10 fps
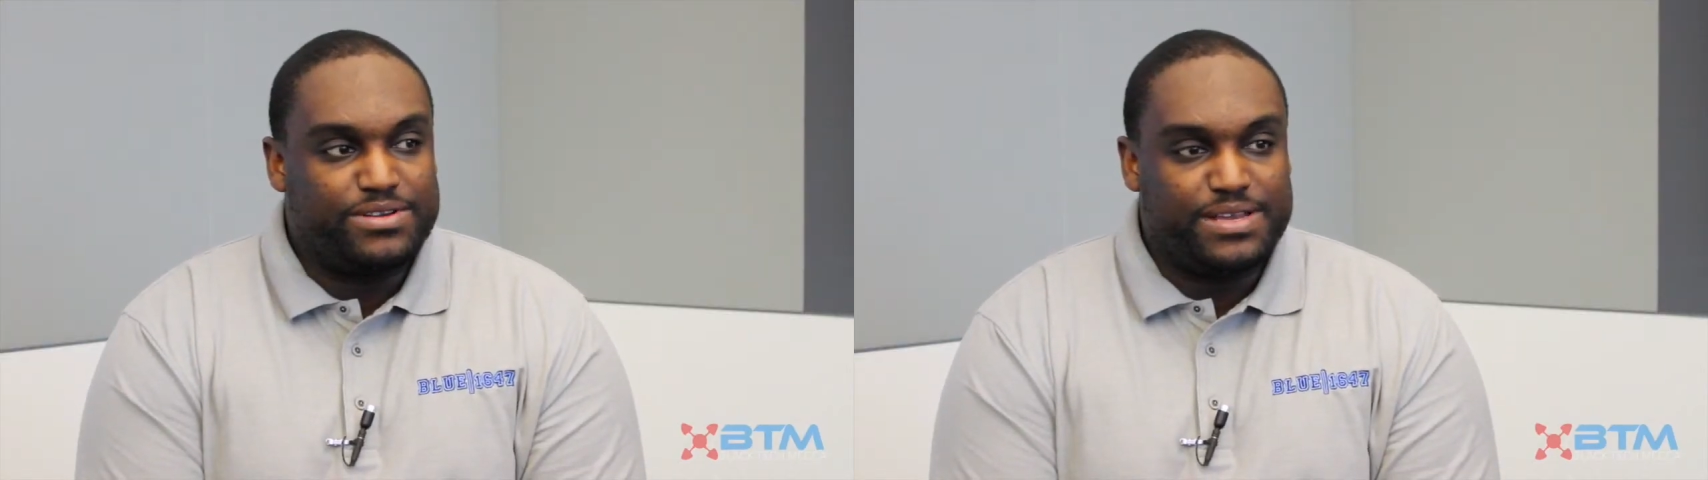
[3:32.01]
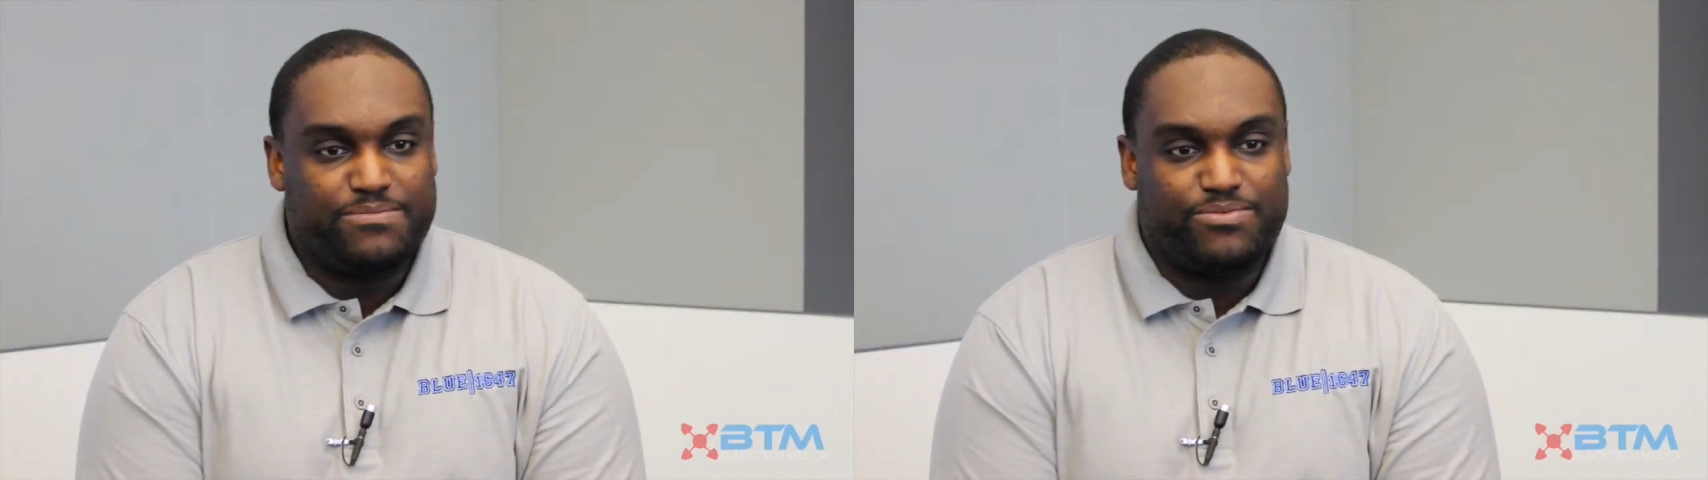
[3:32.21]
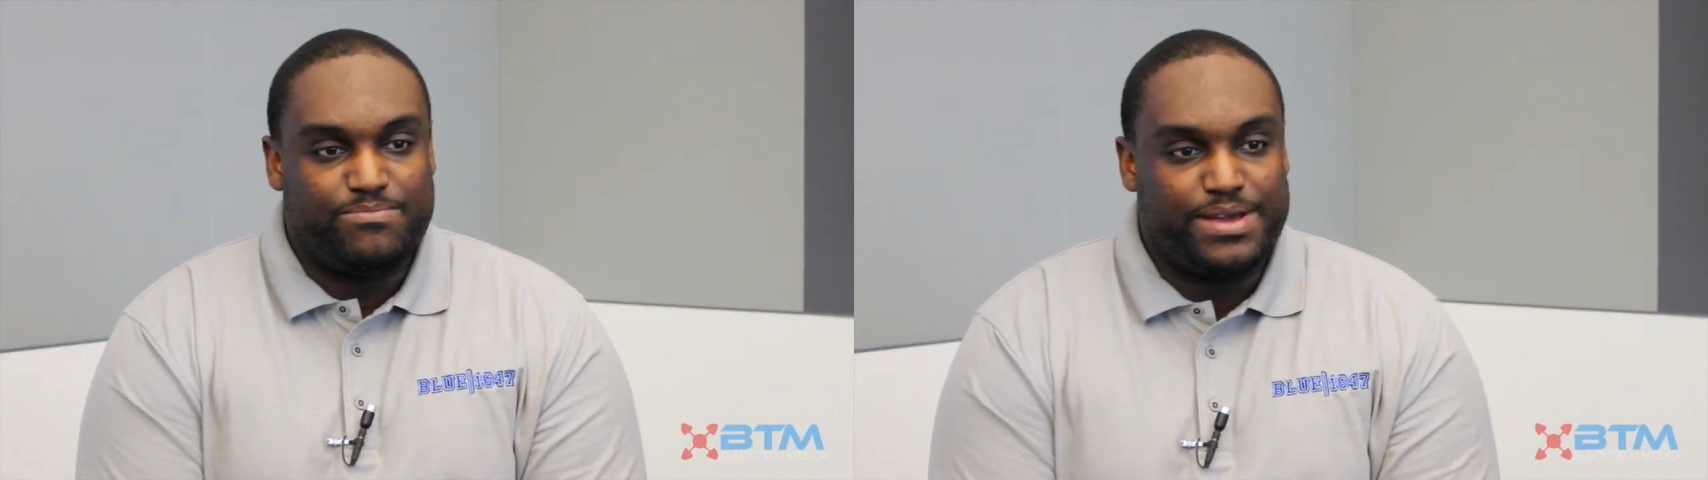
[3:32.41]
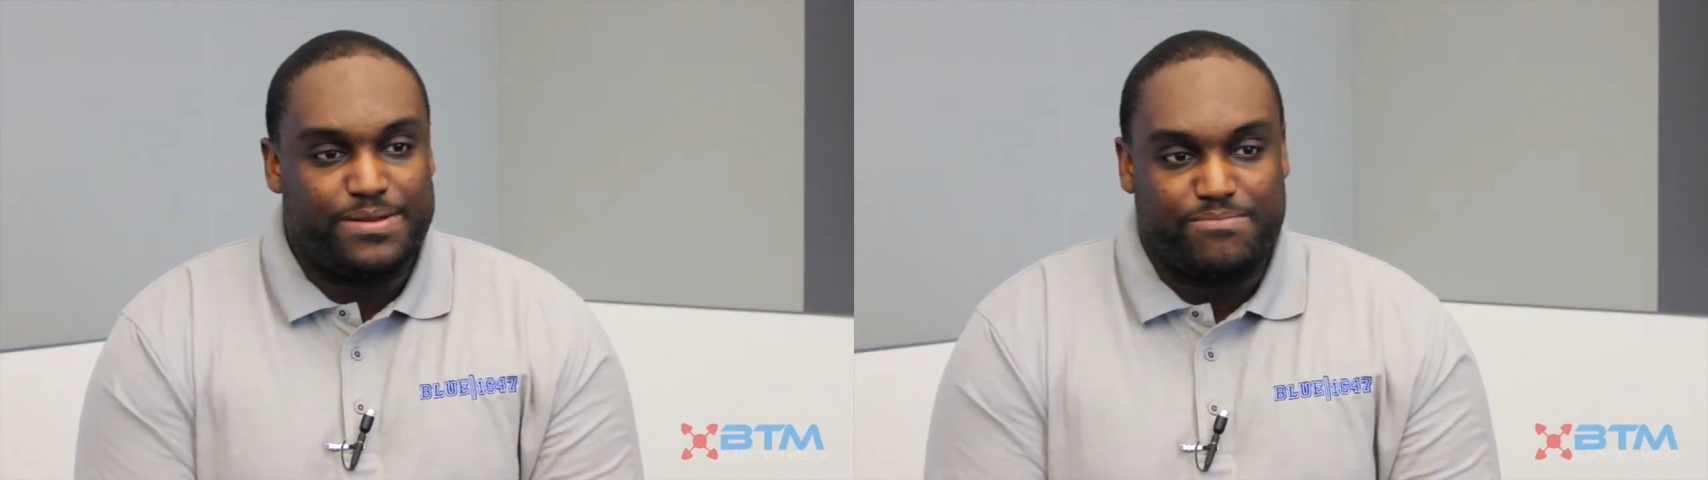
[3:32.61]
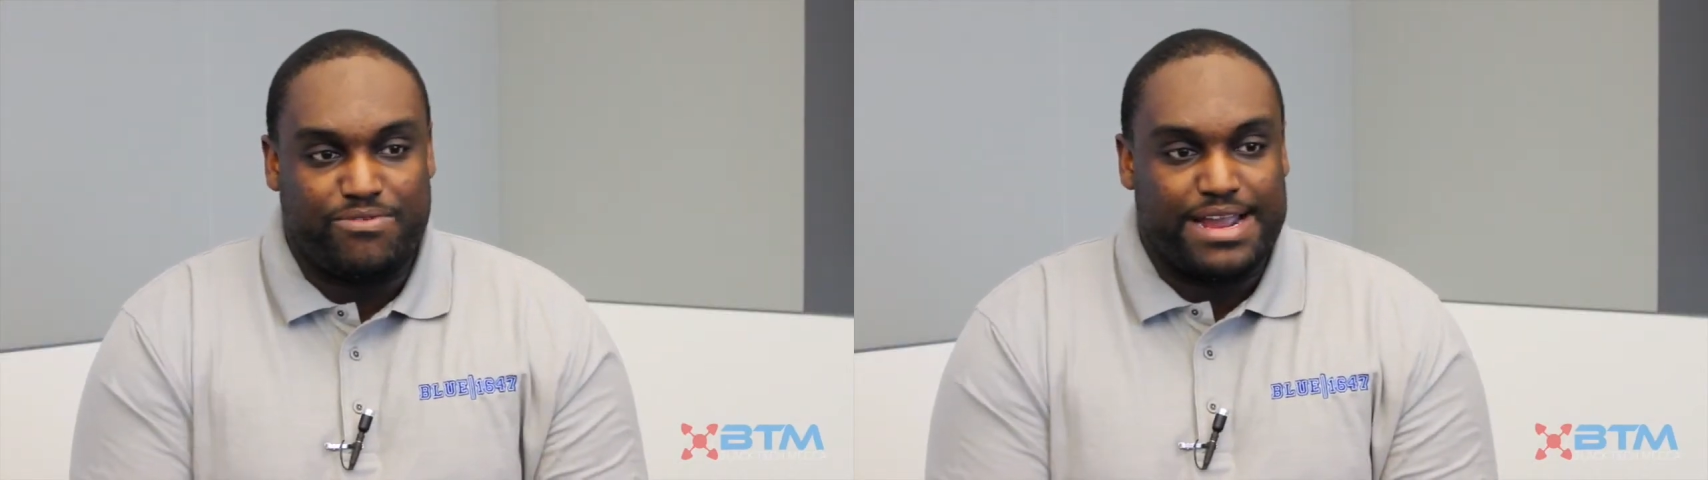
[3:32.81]
We need
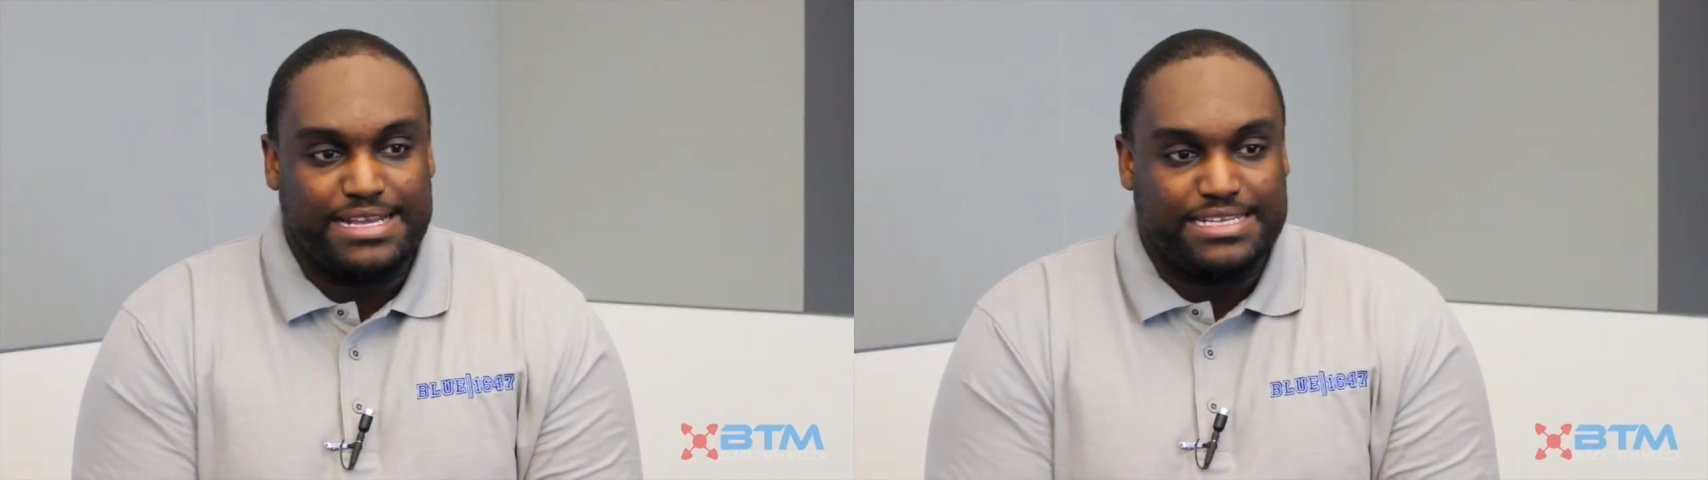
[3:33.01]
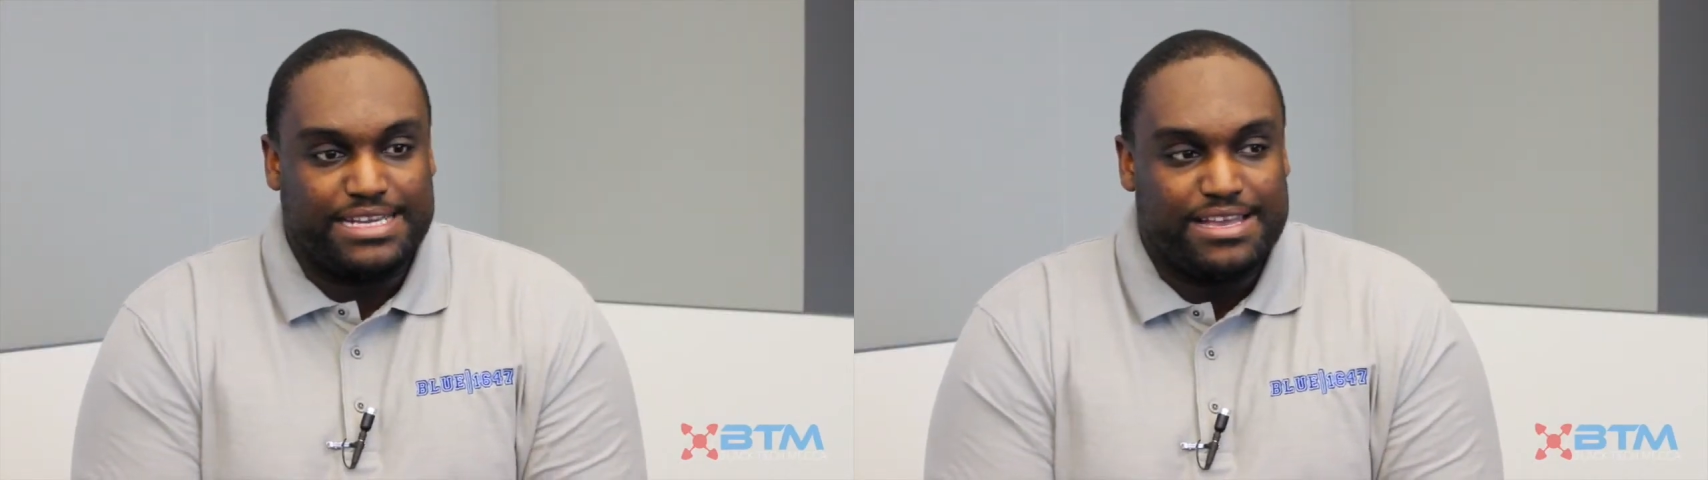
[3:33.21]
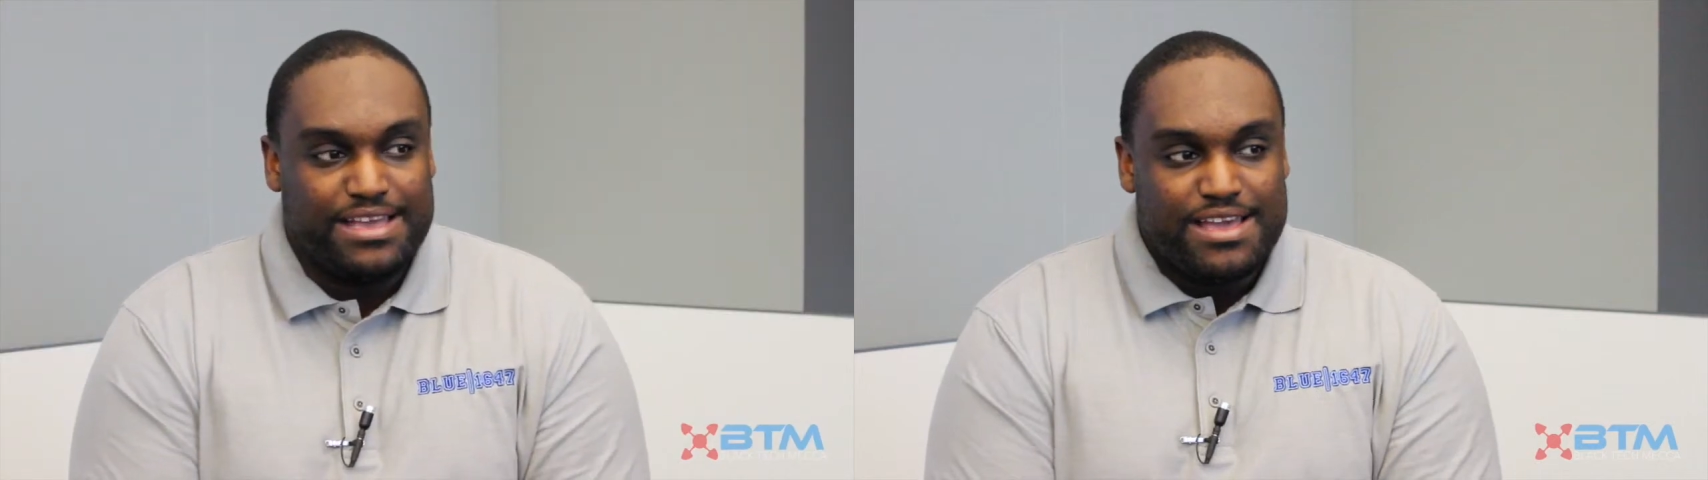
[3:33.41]
better branding